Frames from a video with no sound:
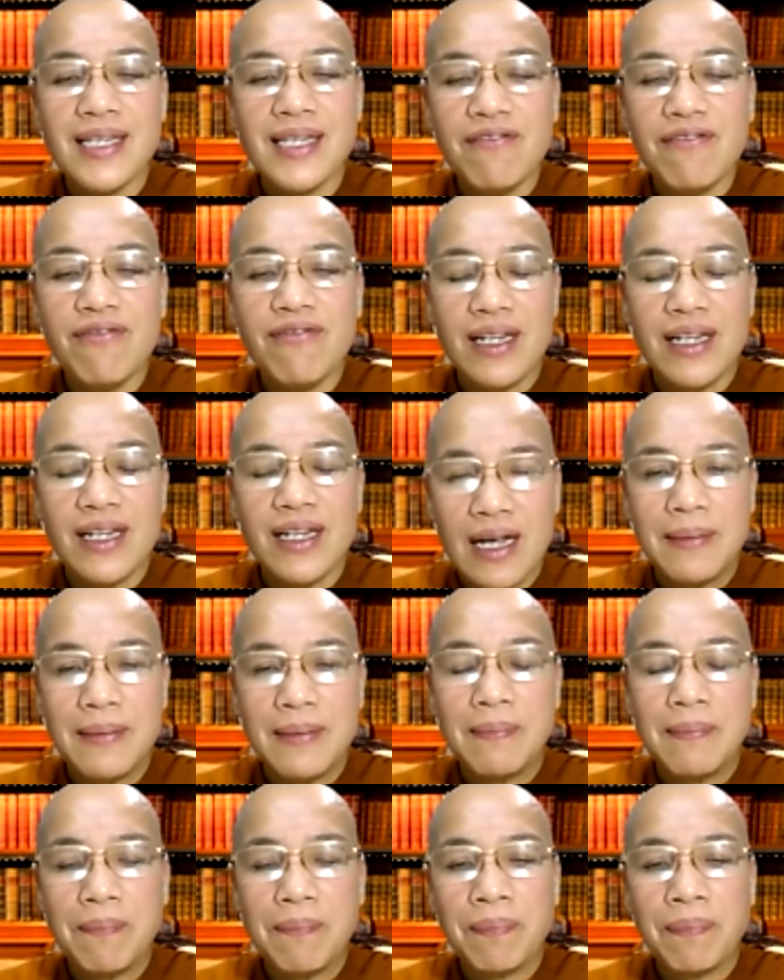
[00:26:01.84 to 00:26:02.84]
in Vietnam.
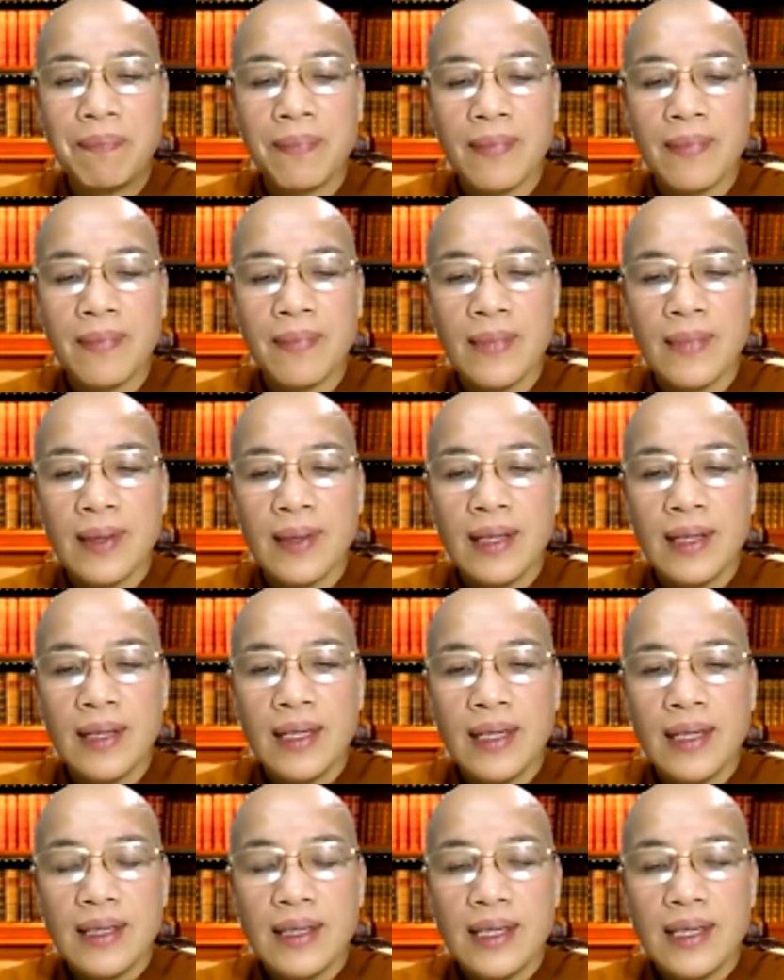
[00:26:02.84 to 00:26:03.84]

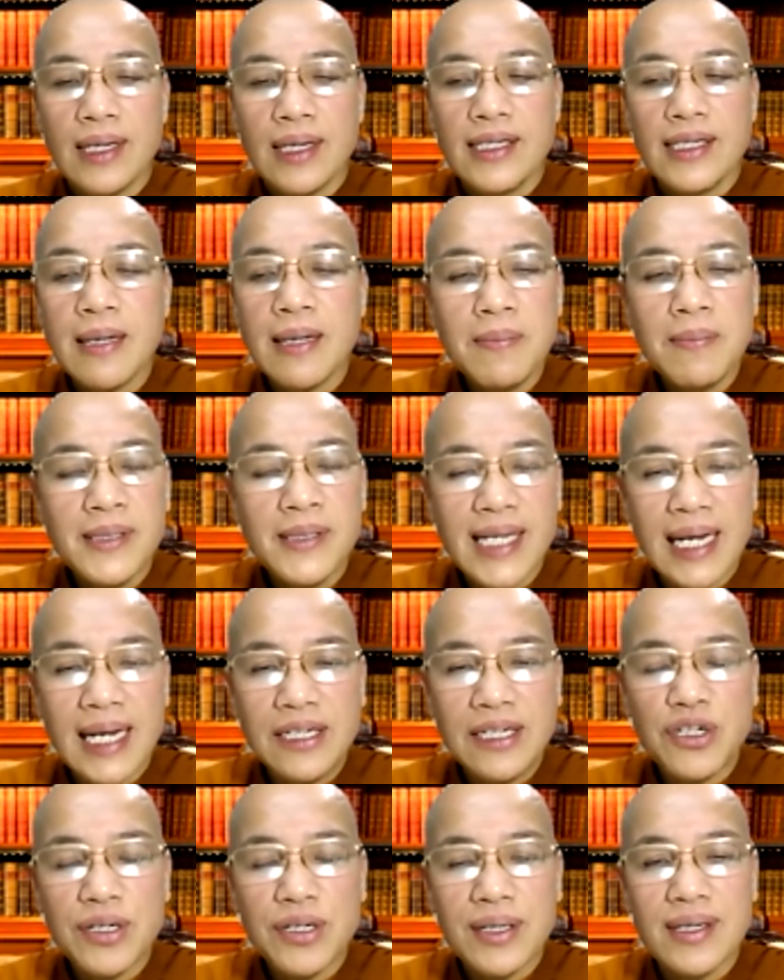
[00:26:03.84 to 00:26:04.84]
Uh, some
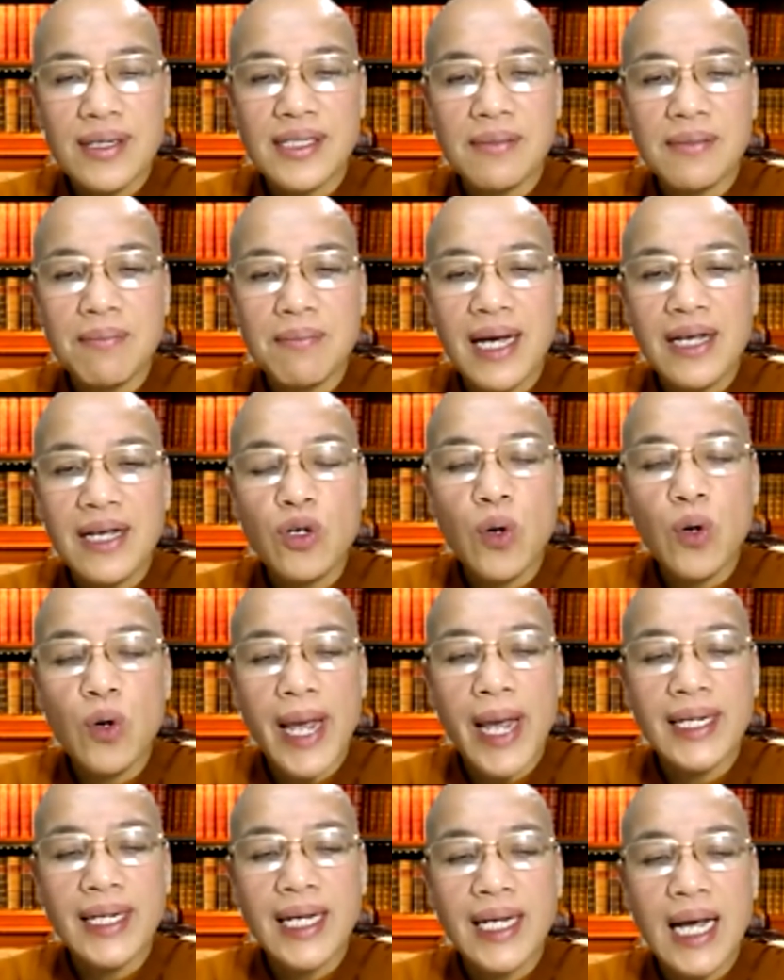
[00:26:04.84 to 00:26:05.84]
centers by
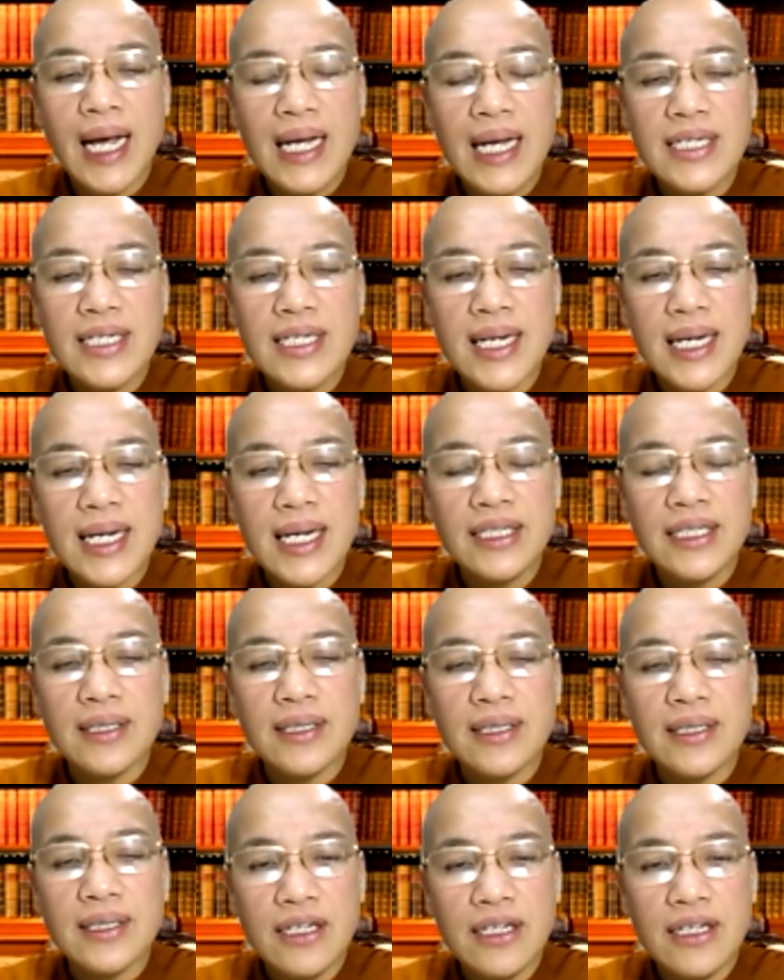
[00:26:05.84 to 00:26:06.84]
Goenkaji
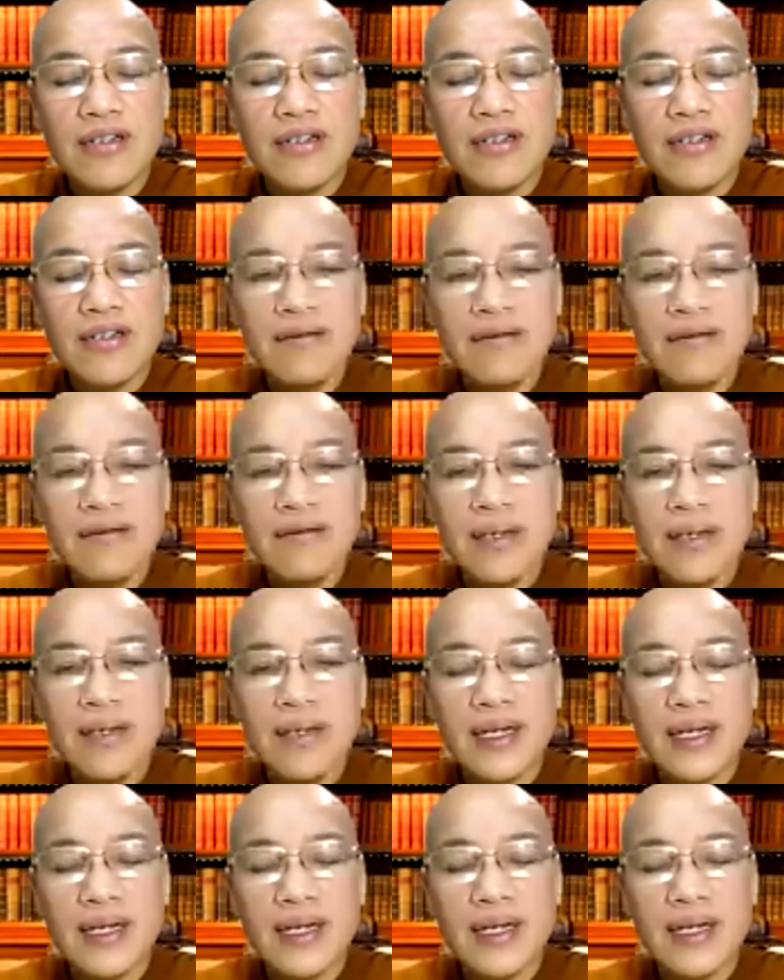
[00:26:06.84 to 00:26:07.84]
tradition
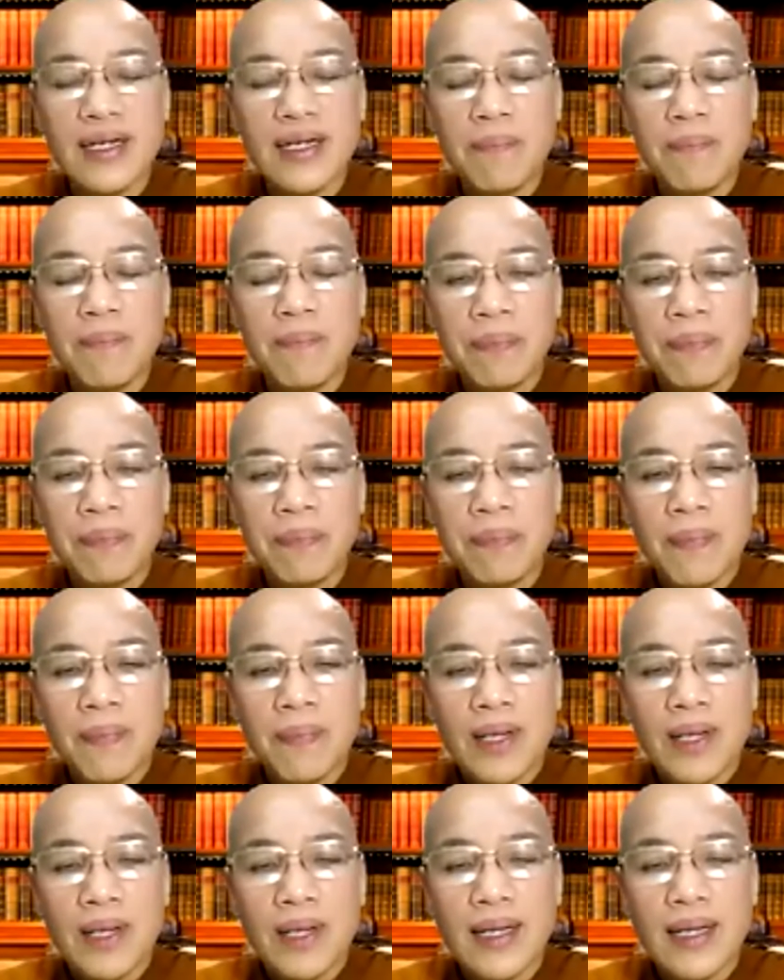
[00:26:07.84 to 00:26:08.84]
um,
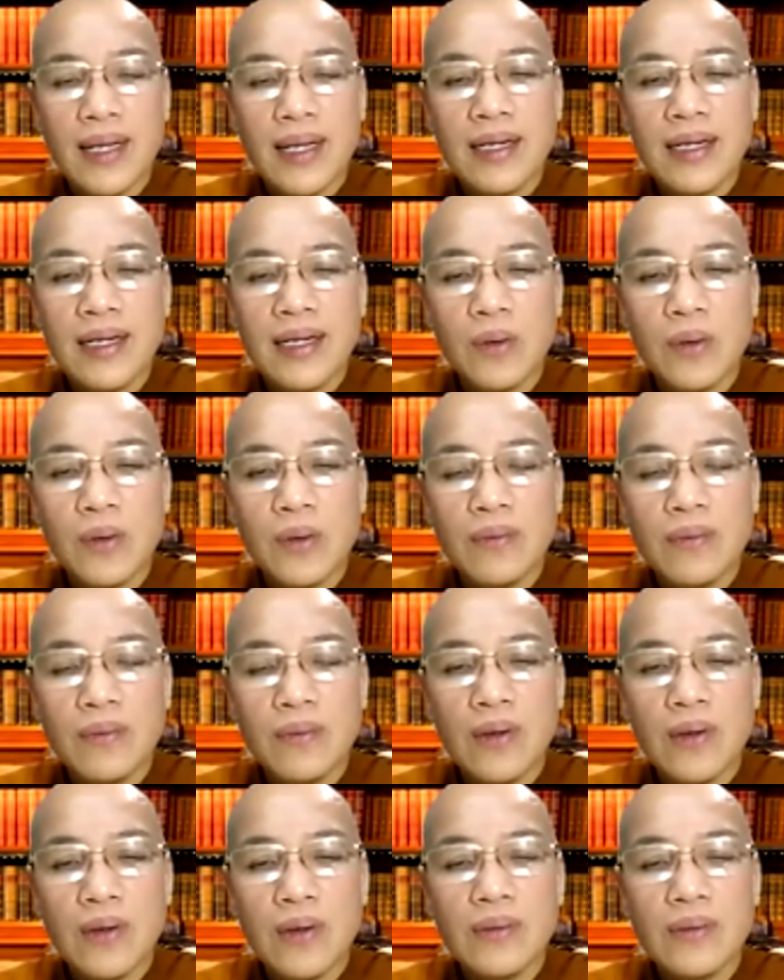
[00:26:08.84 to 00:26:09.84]
uh,
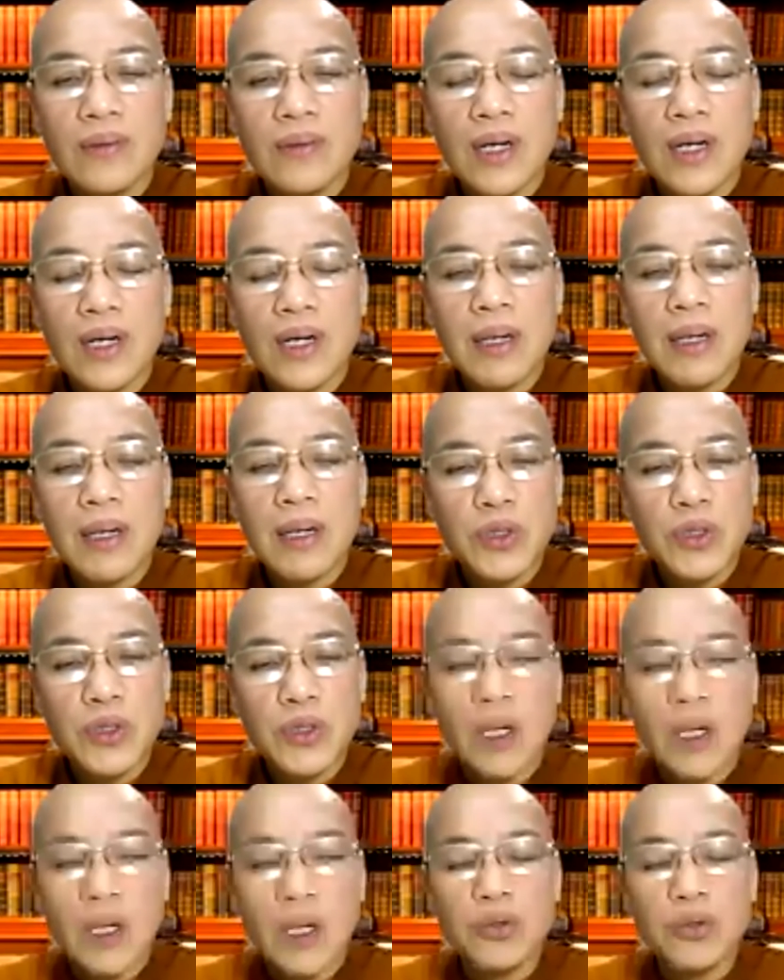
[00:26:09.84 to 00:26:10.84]
about two
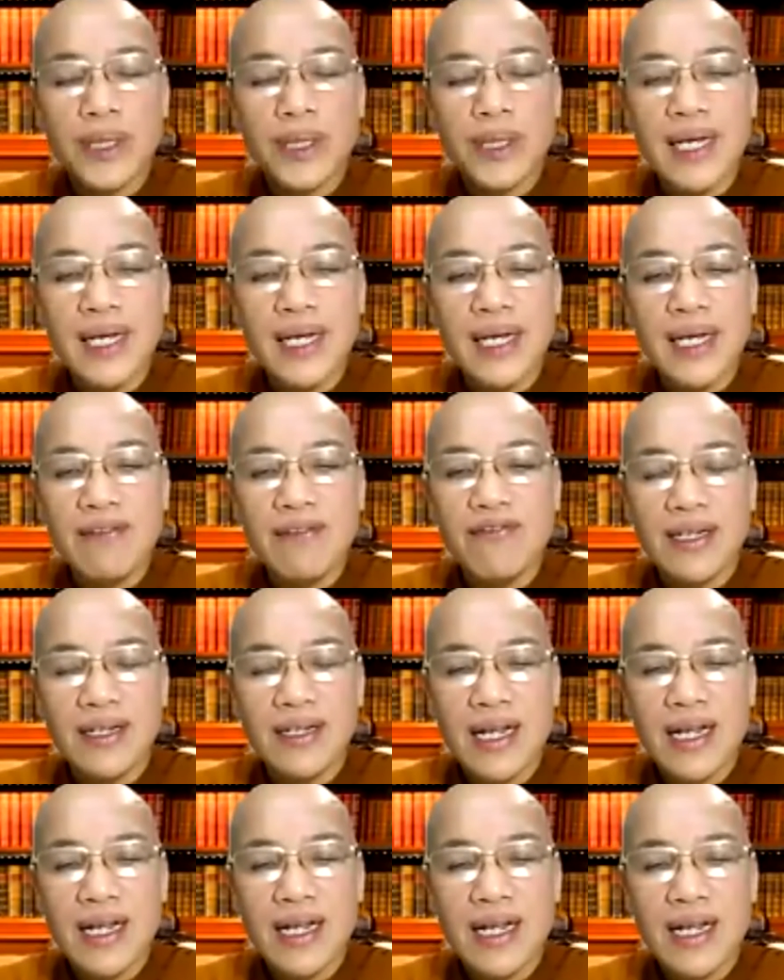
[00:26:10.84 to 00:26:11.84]
or three in
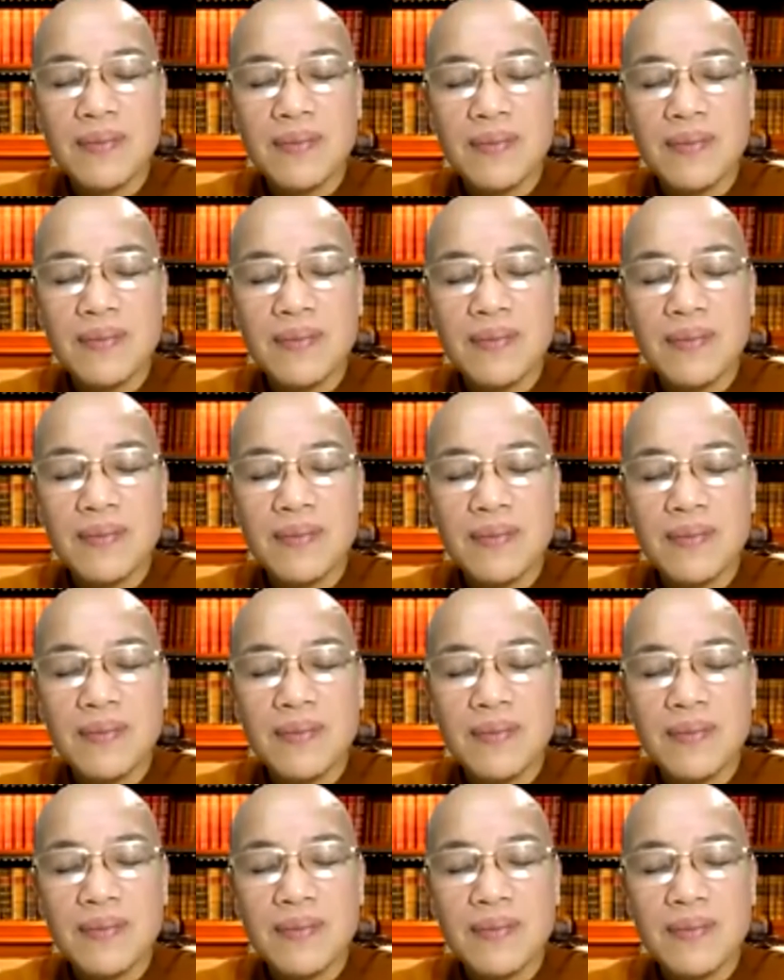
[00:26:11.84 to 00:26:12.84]
Vietnam are also
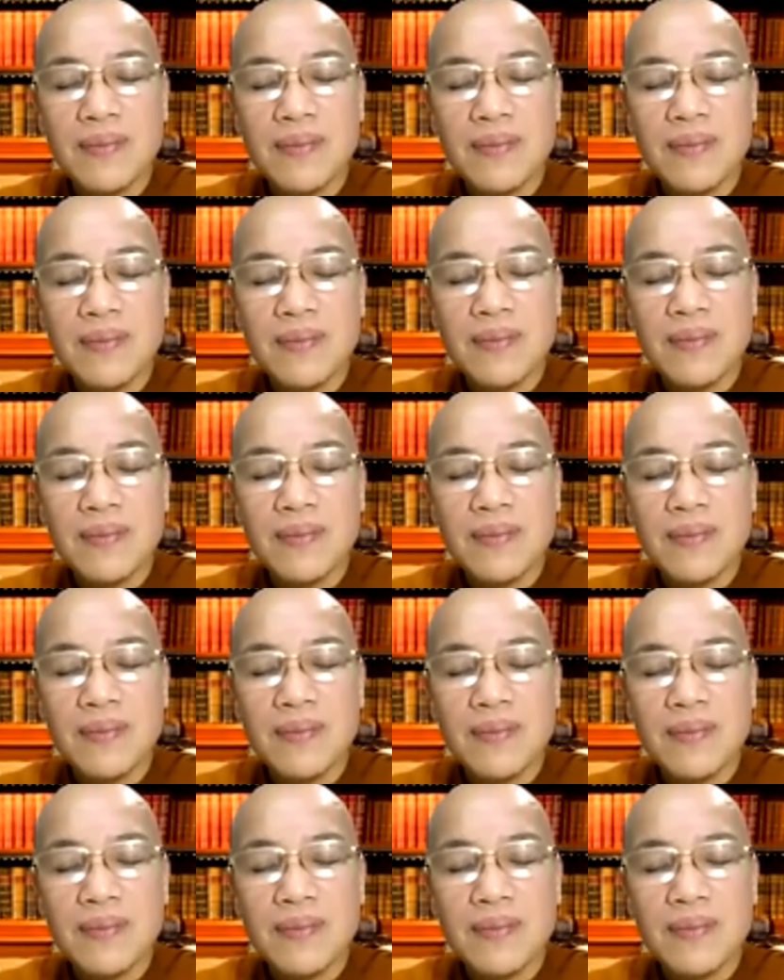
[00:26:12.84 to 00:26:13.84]
uh,
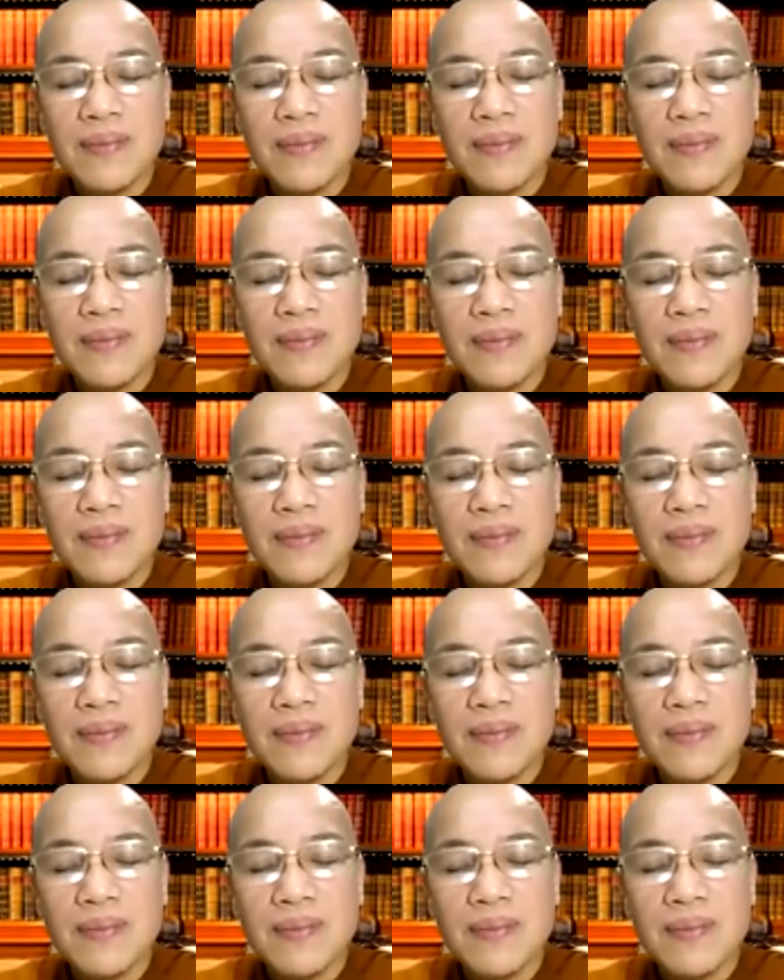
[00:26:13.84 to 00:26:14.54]
working here